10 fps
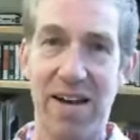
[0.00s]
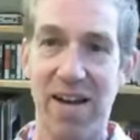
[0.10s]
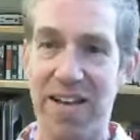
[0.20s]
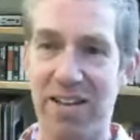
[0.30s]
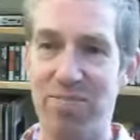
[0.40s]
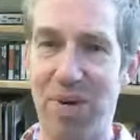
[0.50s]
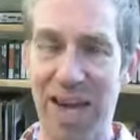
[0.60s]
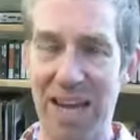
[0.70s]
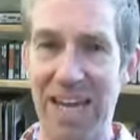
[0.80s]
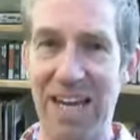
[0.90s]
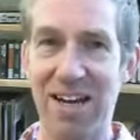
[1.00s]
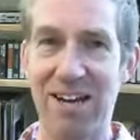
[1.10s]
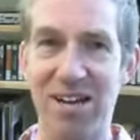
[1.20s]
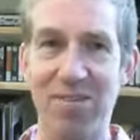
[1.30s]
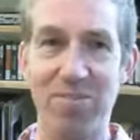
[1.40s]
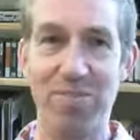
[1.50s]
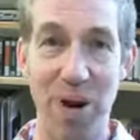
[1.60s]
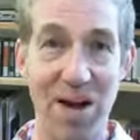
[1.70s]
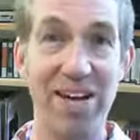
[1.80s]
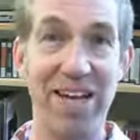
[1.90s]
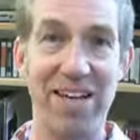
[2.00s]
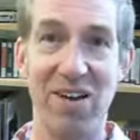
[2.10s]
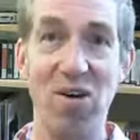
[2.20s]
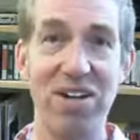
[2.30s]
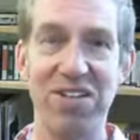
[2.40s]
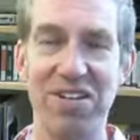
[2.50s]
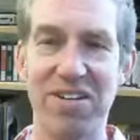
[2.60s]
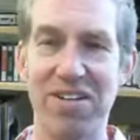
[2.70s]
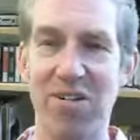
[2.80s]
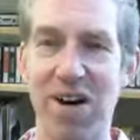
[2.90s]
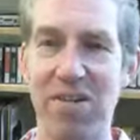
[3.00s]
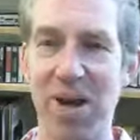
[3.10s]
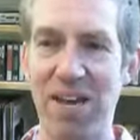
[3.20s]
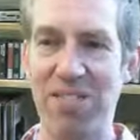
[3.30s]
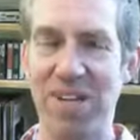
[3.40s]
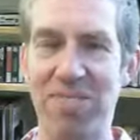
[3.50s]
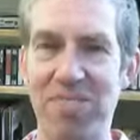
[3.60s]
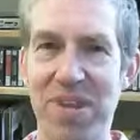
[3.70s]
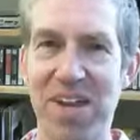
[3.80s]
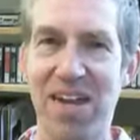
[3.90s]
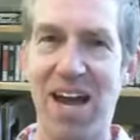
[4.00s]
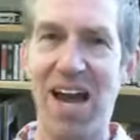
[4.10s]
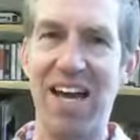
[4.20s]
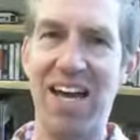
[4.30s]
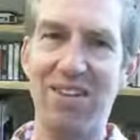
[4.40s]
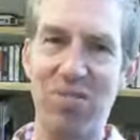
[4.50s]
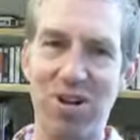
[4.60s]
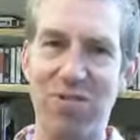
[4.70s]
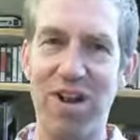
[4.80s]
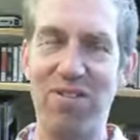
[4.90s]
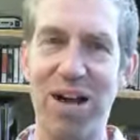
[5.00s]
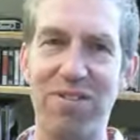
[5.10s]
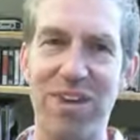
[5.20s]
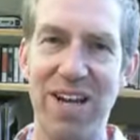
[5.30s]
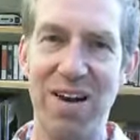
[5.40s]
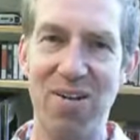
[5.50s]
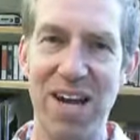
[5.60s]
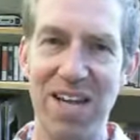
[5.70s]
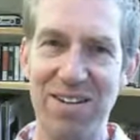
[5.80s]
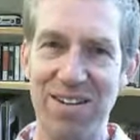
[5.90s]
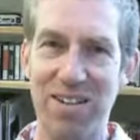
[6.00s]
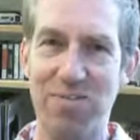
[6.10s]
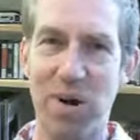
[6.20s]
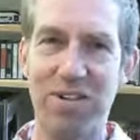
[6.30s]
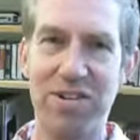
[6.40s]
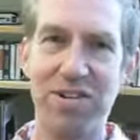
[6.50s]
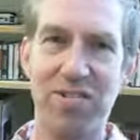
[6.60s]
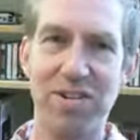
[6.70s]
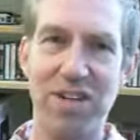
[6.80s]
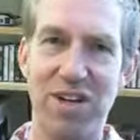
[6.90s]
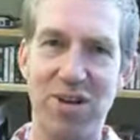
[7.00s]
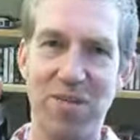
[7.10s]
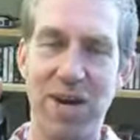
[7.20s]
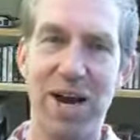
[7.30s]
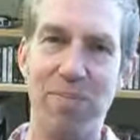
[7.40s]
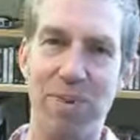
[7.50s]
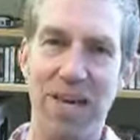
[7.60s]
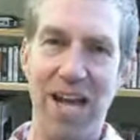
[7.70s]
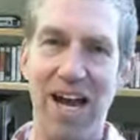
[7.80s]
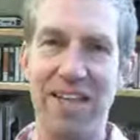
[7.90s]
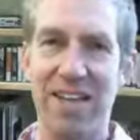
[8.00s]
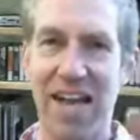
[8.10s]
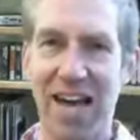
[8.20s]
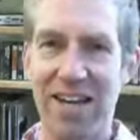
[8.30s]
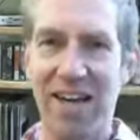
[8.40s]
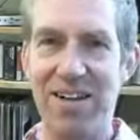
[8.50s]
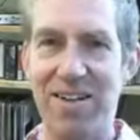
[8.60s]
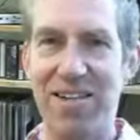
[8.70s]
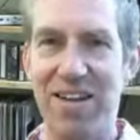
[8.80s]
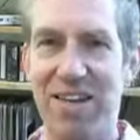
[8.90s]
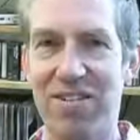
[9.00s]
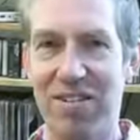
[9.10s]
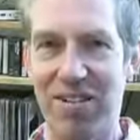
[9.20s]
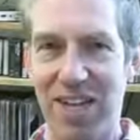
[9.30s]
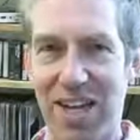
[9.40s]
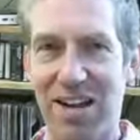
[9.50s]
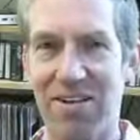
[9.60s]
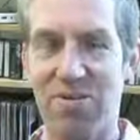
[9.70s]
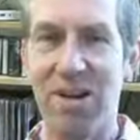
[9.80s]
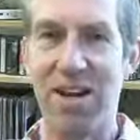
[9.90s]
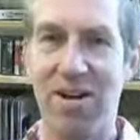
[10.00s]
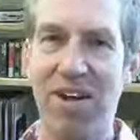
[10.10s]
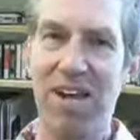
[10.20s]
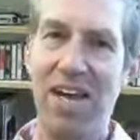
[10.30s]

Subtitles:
It's making barking noises. It's quite amazing. And what's funny about the video is this person is obviously creeping up on the cat, and the cat can't see because it's looking out of the window.